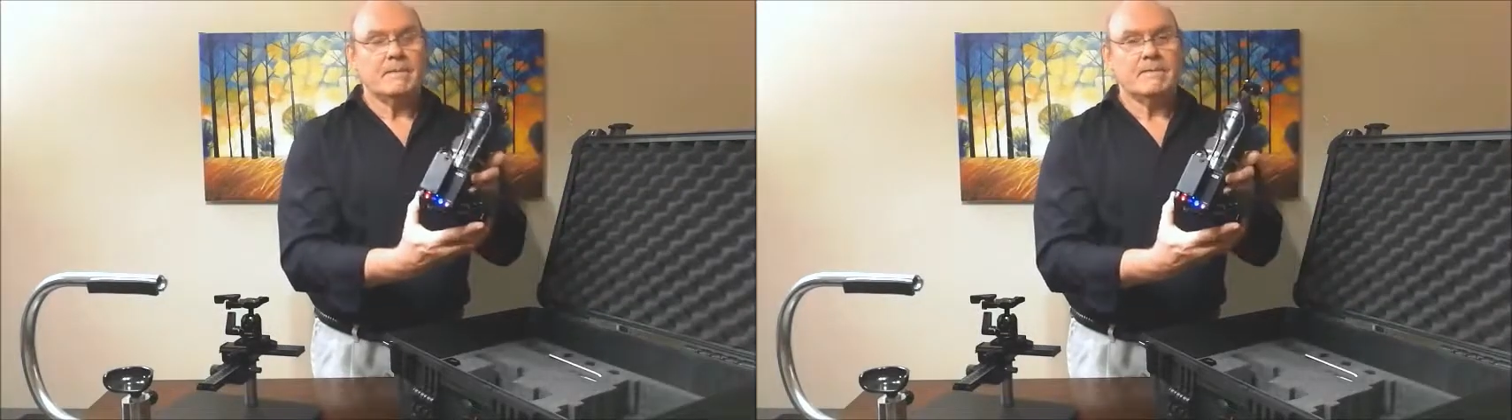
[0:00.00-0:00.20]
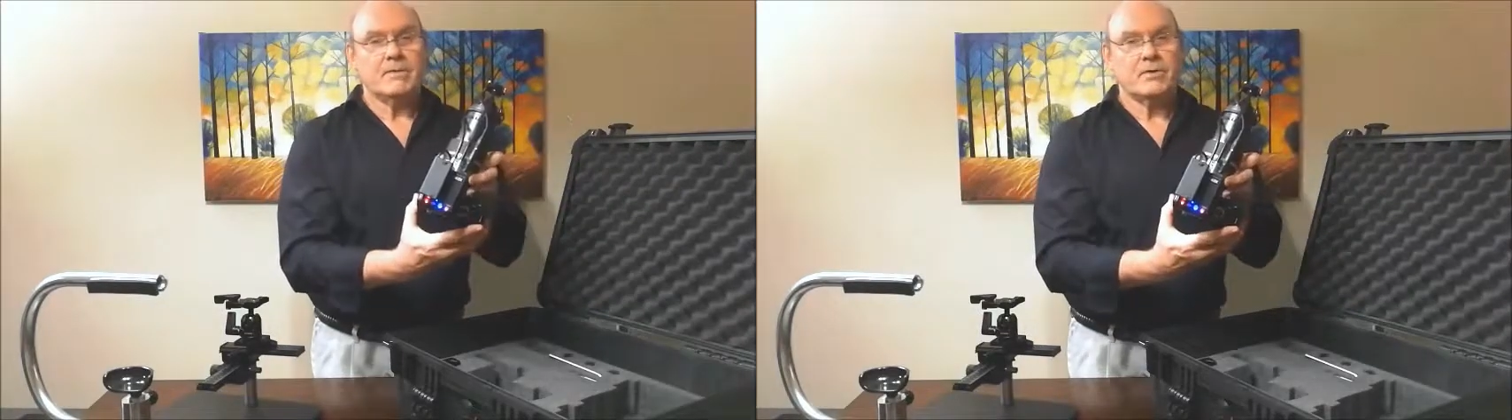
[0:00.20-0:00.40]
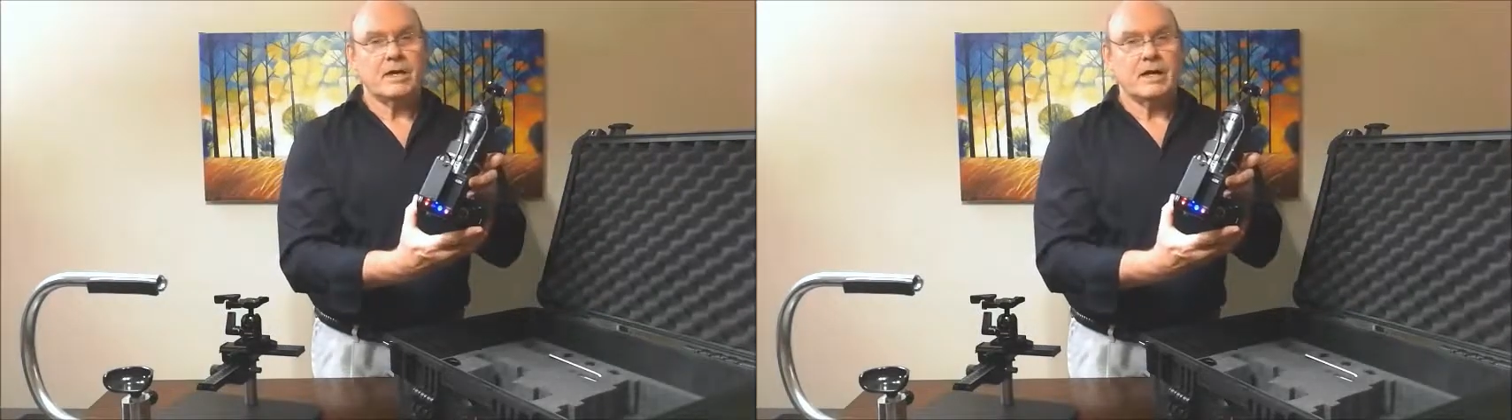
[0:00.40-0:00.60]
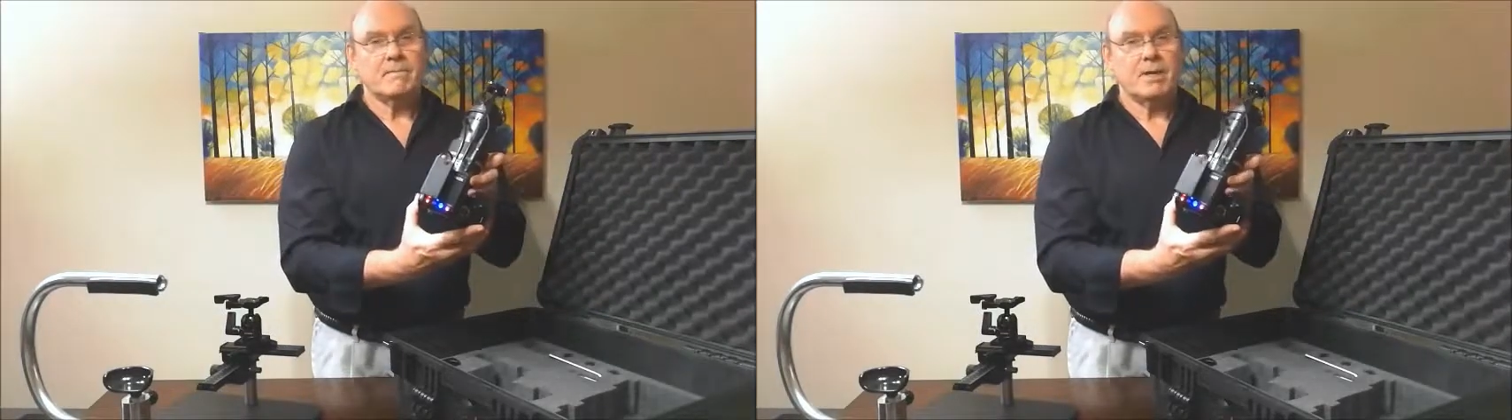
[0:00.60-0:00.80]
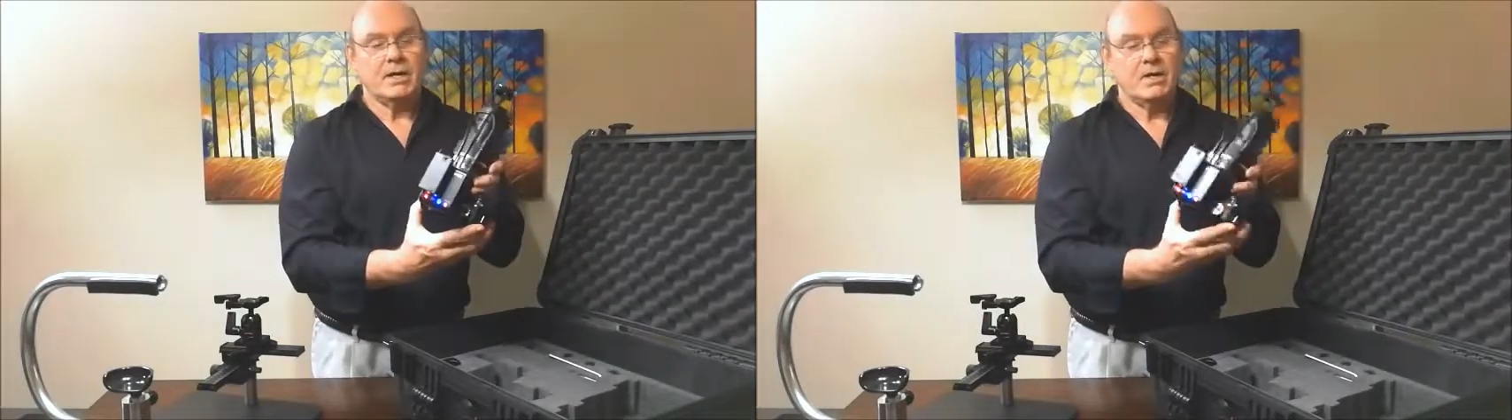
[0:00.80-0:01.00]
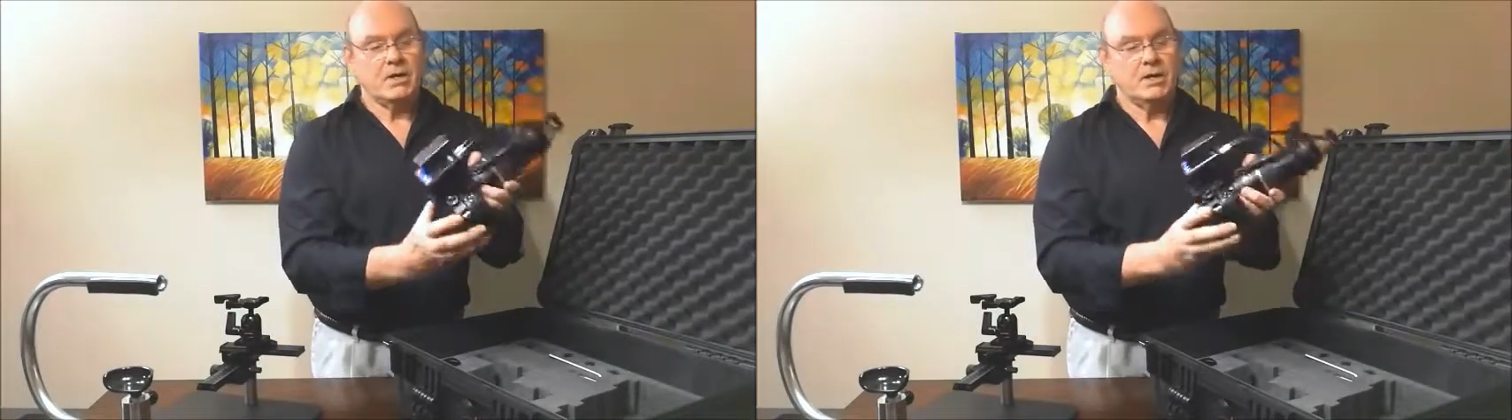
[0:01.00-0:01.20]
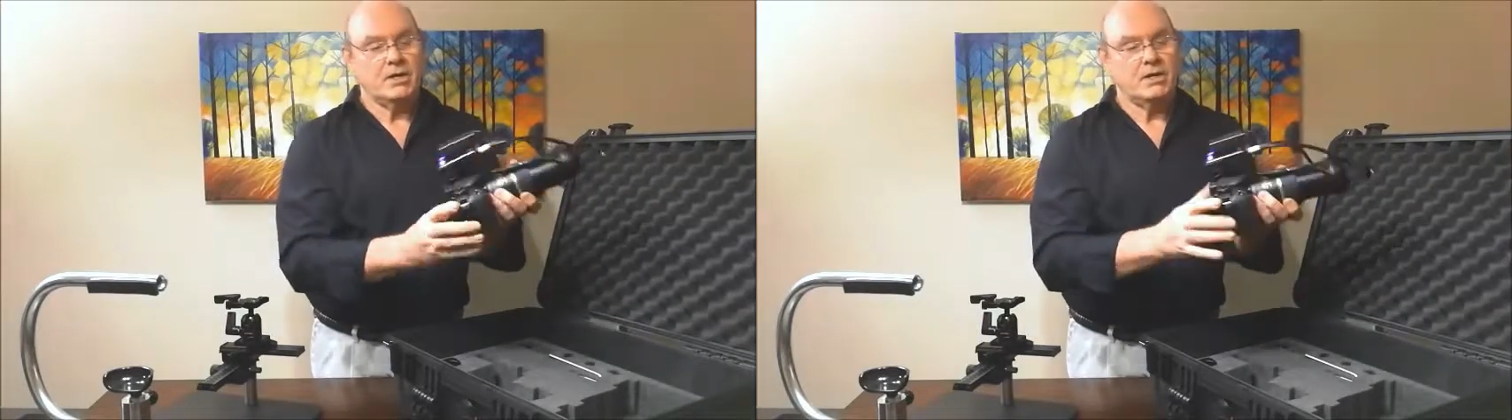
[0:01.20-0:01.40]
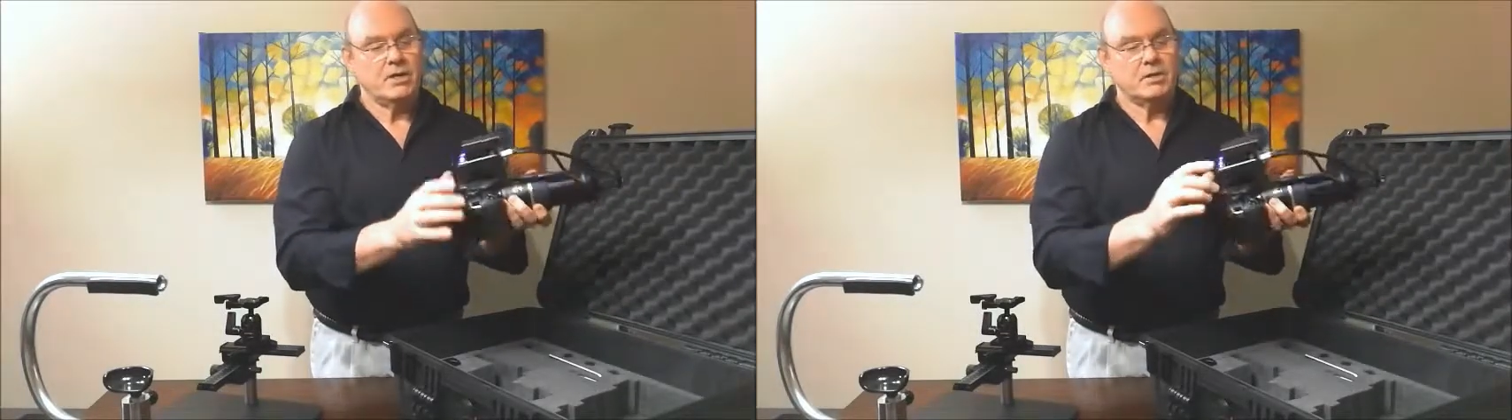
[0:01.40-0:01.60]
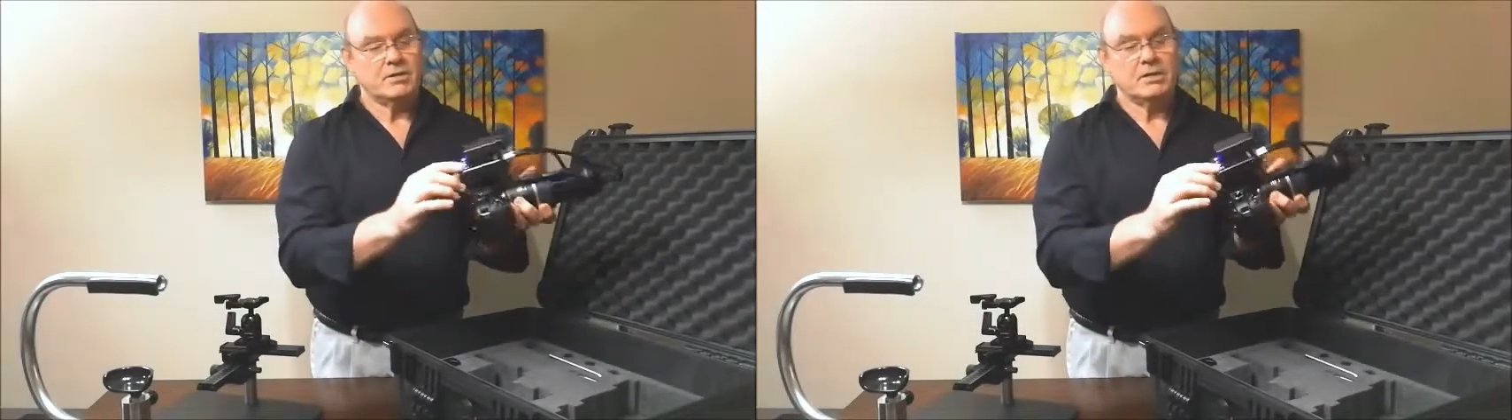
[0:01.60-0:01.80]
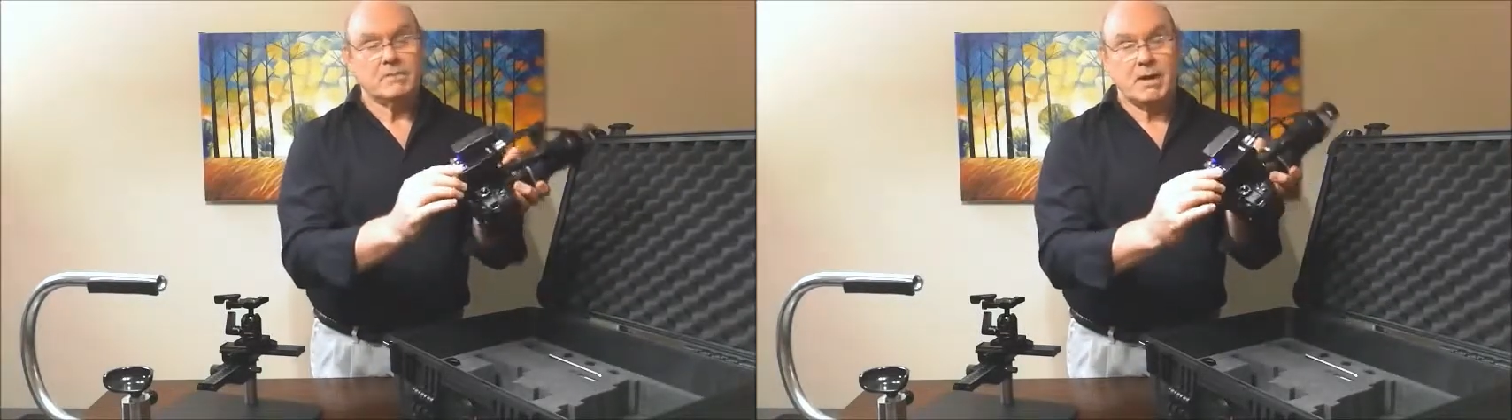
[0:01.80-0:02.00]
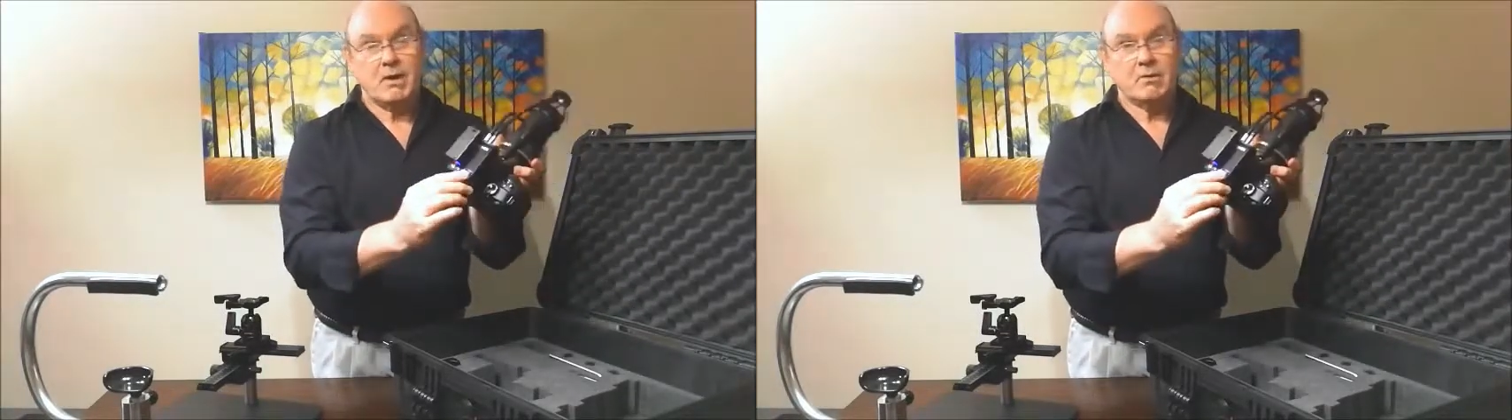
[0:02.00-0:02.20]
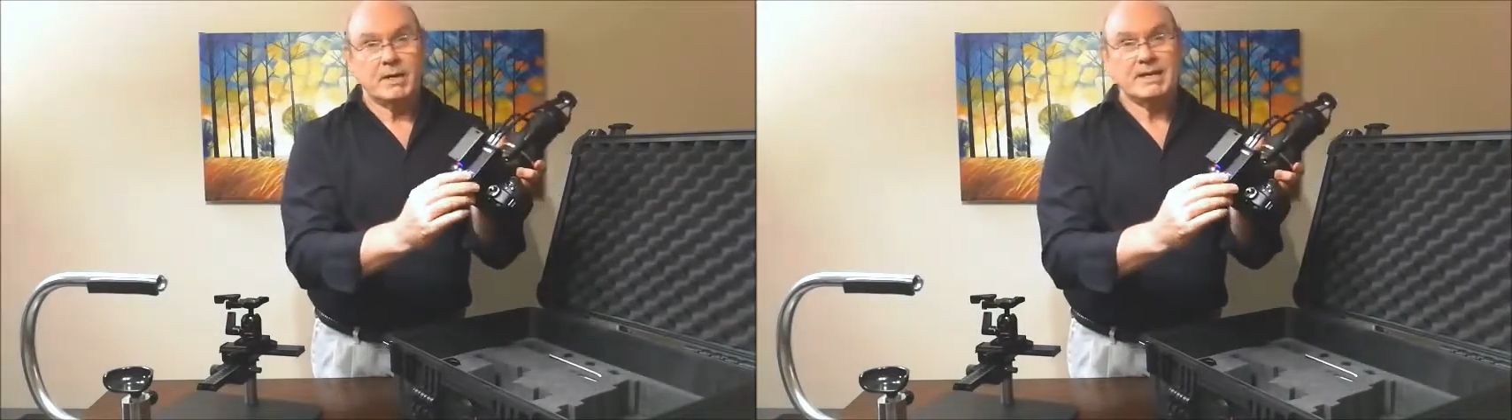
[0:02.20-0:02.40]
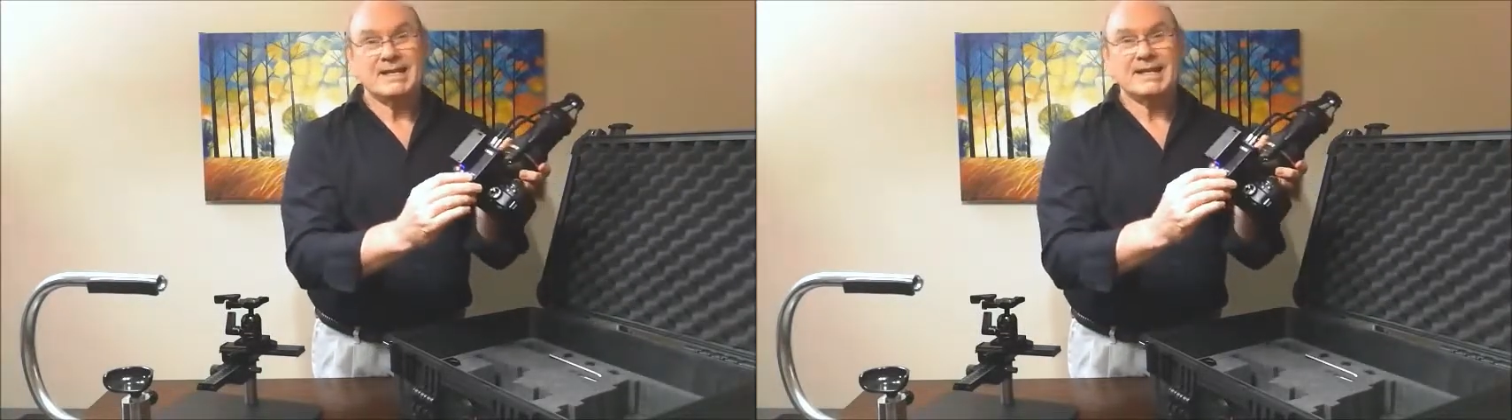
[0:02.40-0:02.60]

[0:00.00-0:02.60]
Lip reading: Turn that button on, there's a little power button.